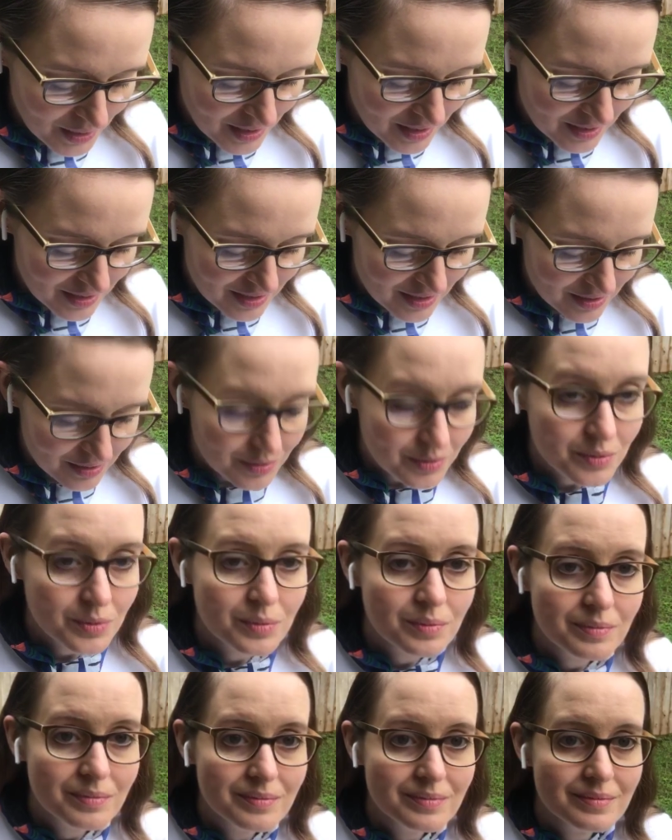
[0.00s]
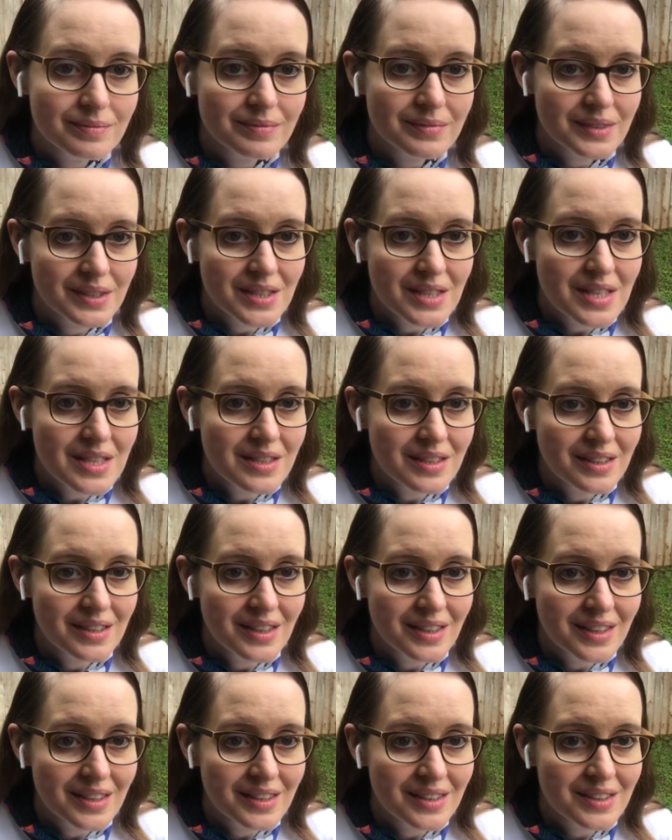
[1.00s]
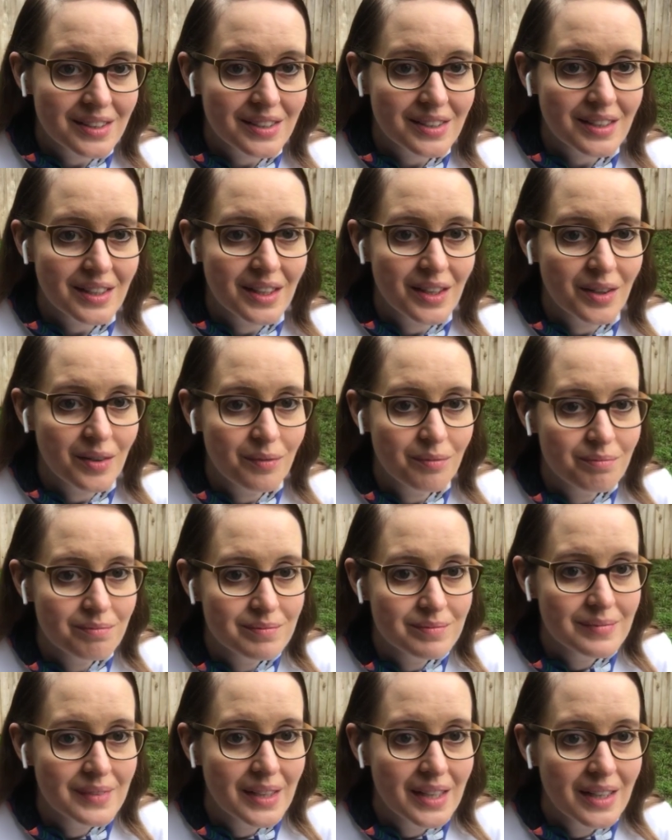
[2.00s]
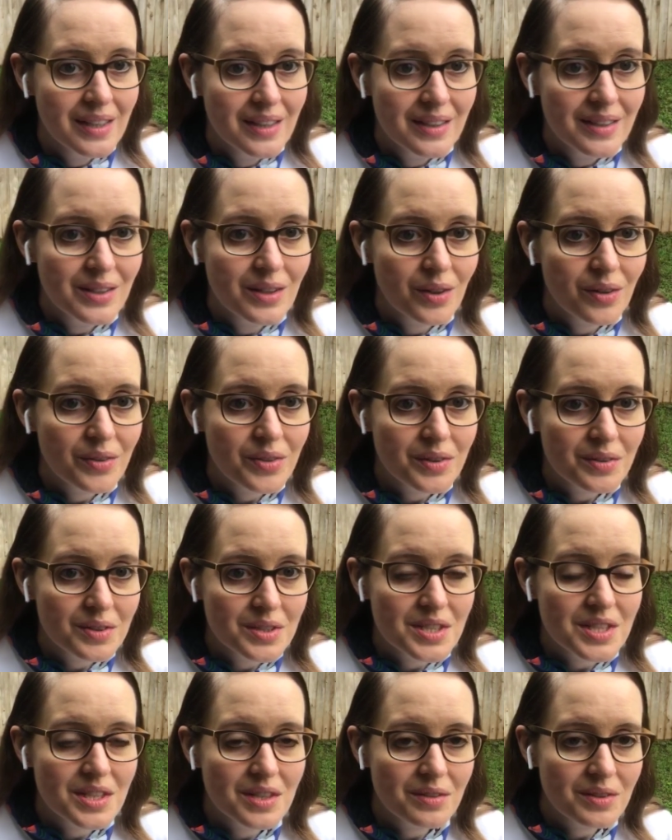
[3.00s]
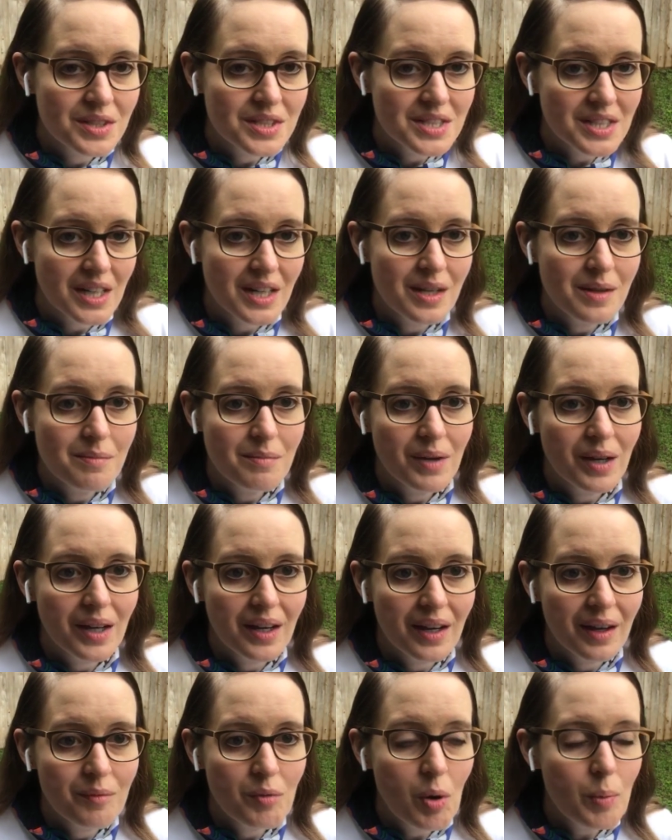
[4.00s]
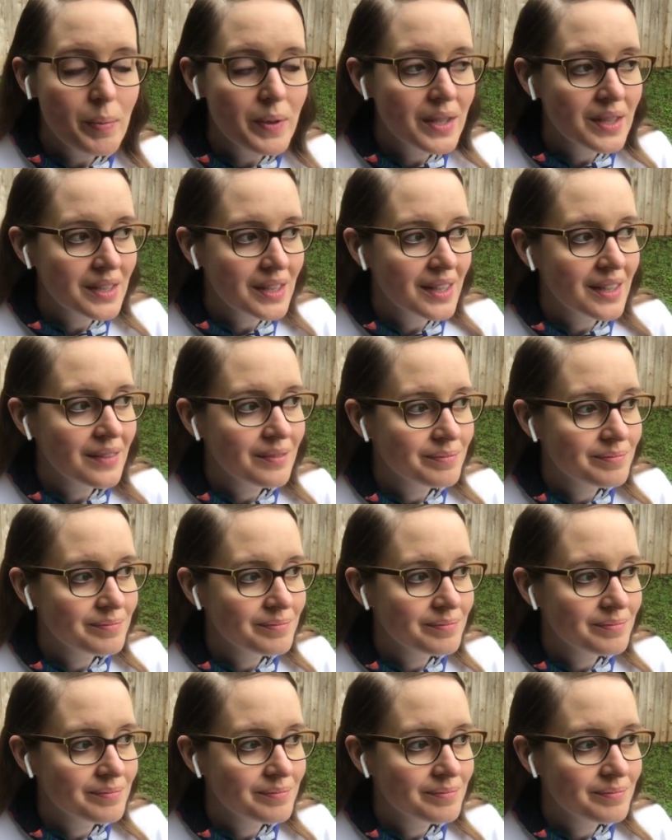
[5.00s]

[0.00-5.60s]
is to ease into this. You know, there is time. I'm hoping that